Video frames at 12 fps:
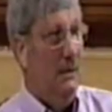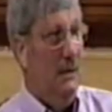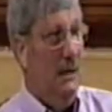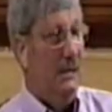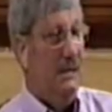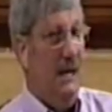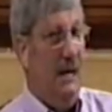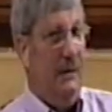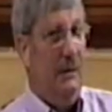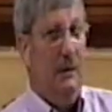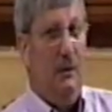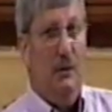it's not
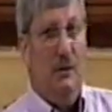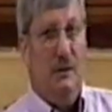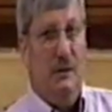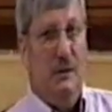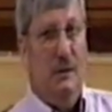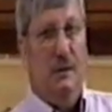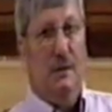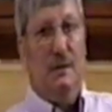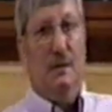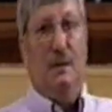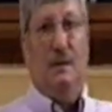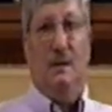that
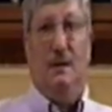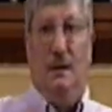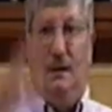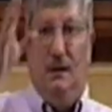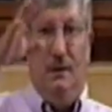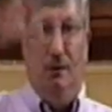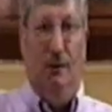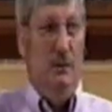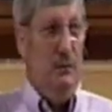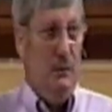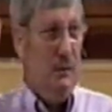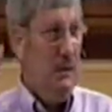Christians, the city, the New
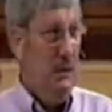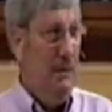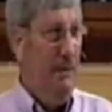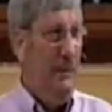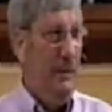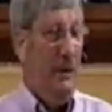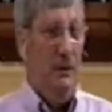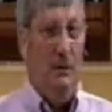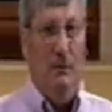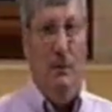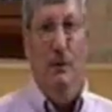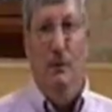Jerusalem, that they're
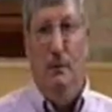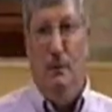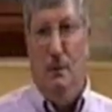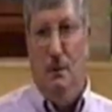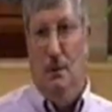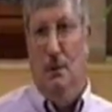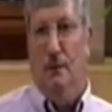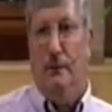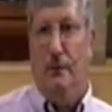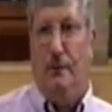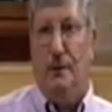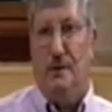immune from
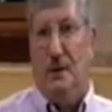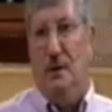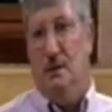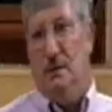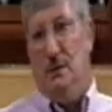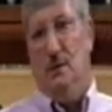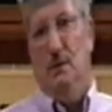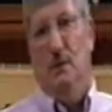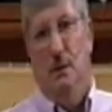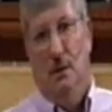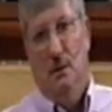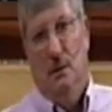persecution.
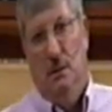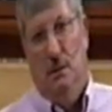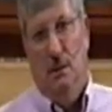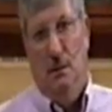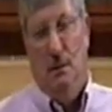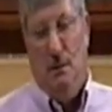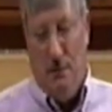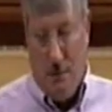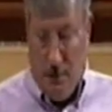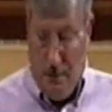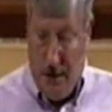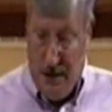
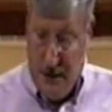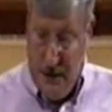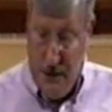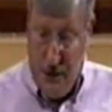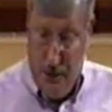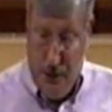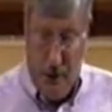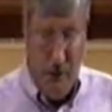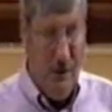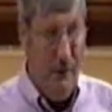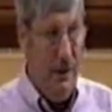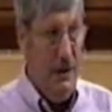The message of the book of
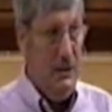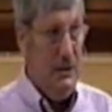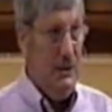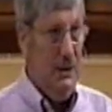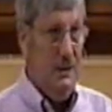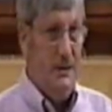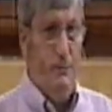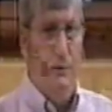Revelation is that when